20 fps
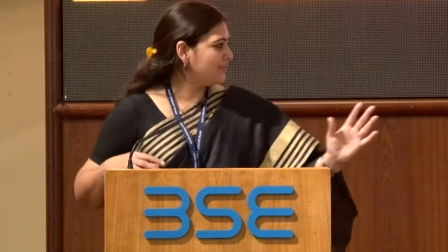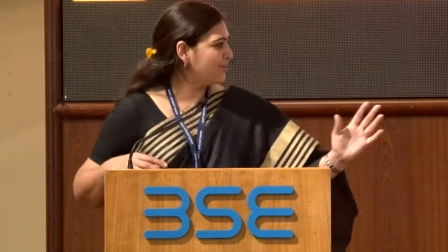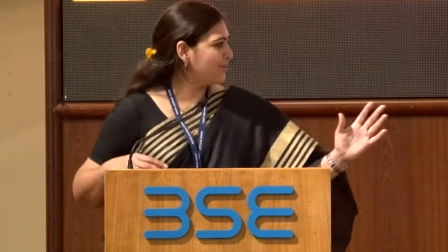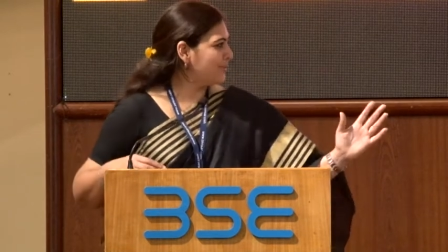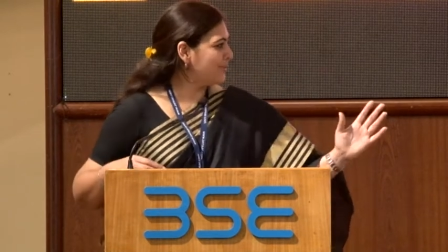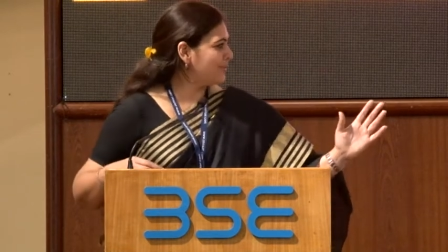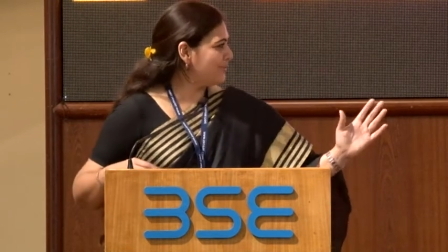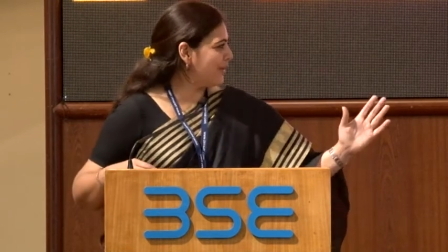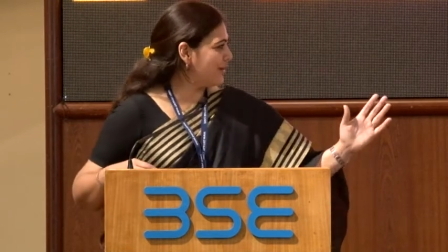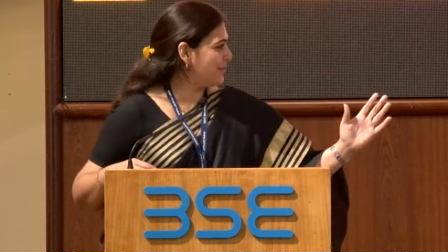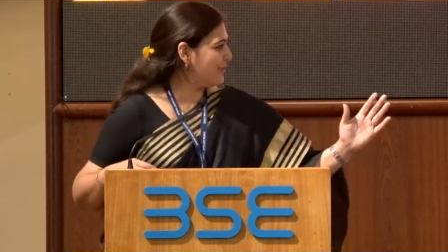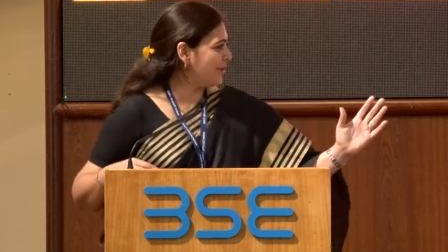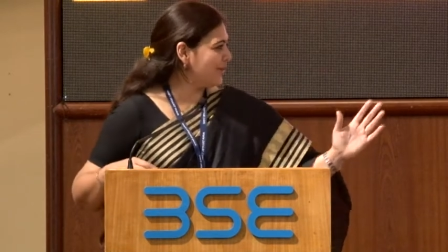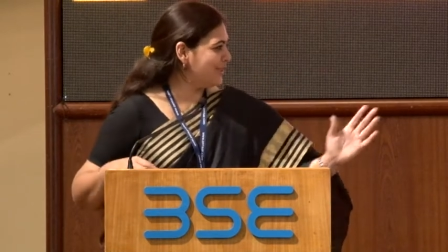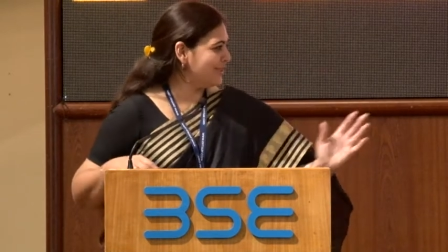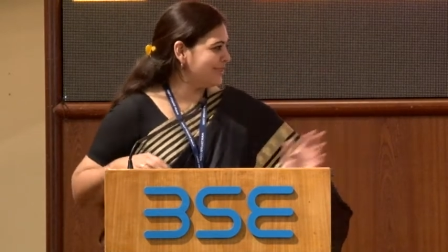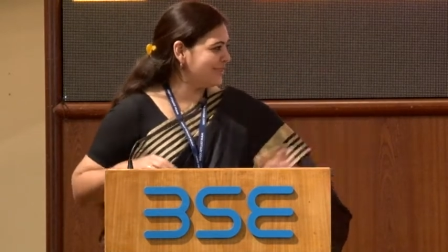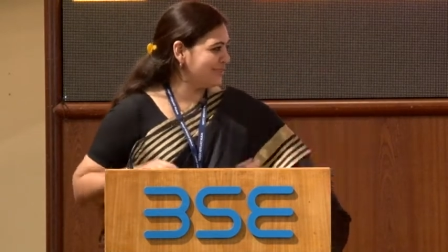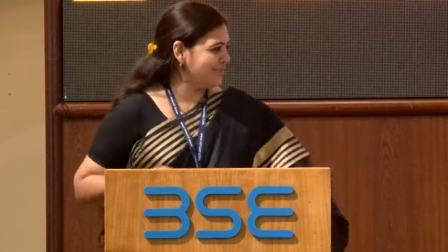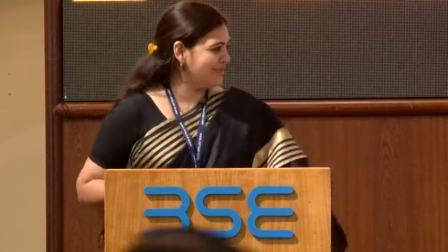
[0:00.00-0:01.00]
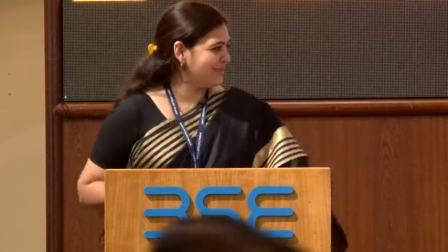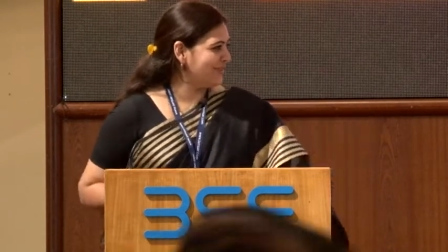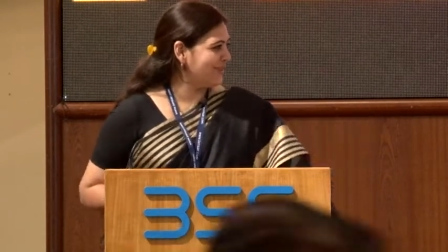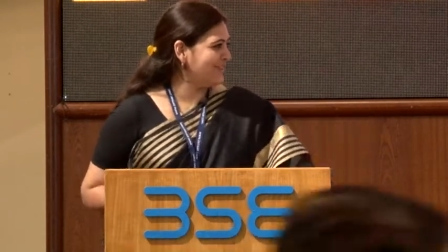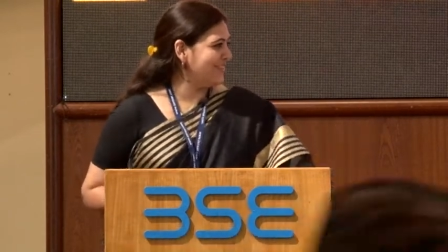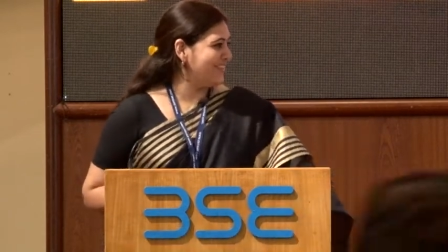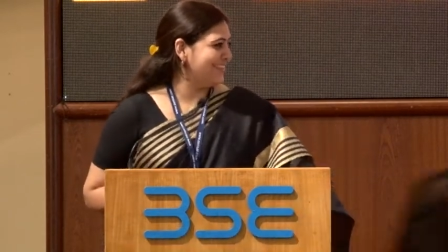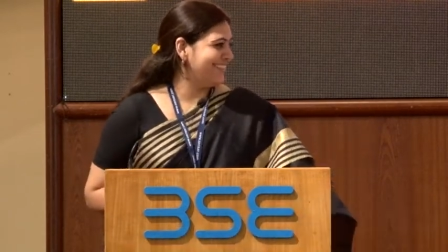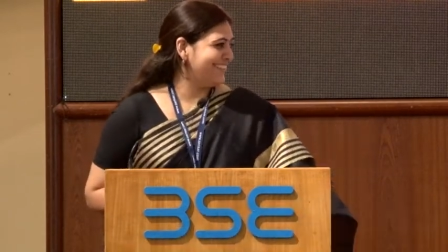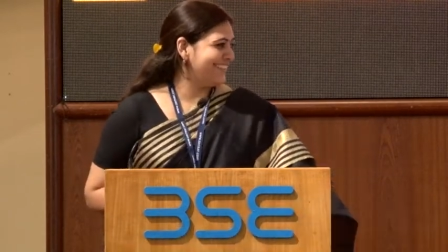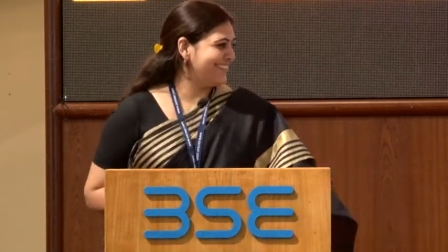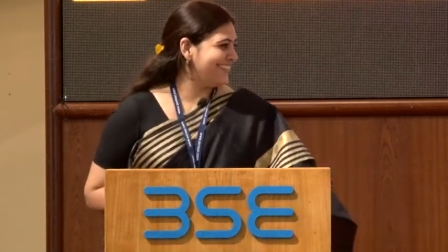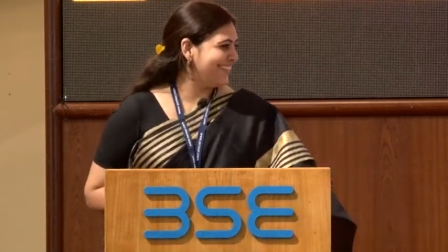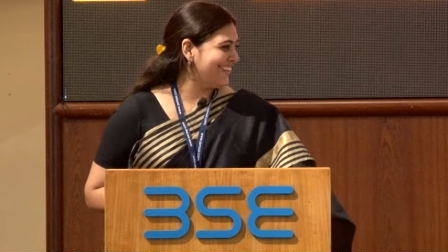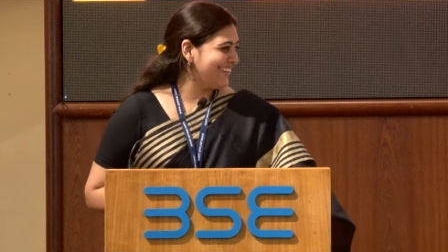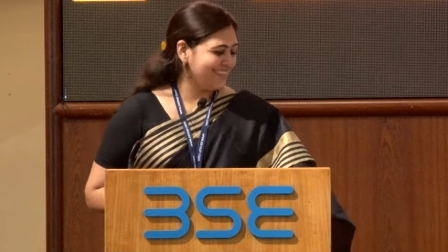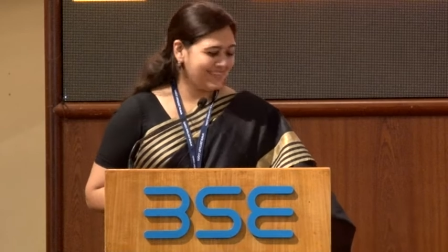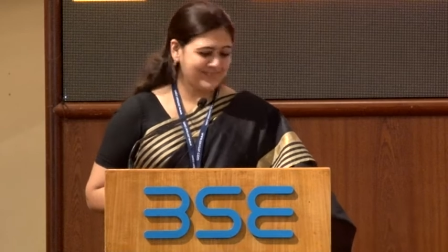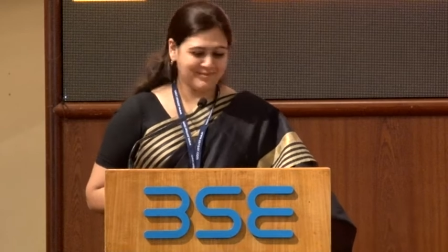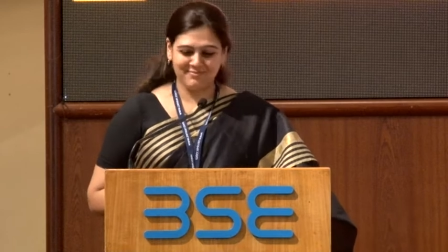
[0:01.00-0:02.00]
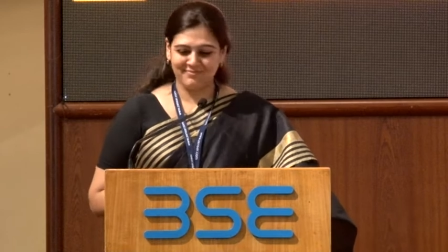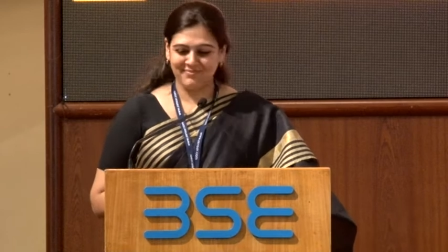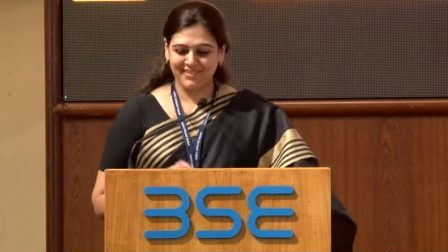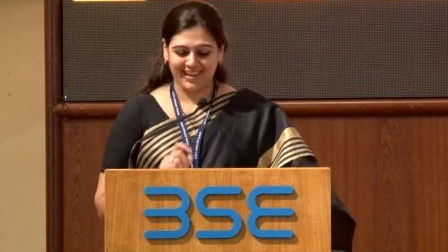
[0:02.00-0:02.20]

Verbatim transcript: so apologies for the uh,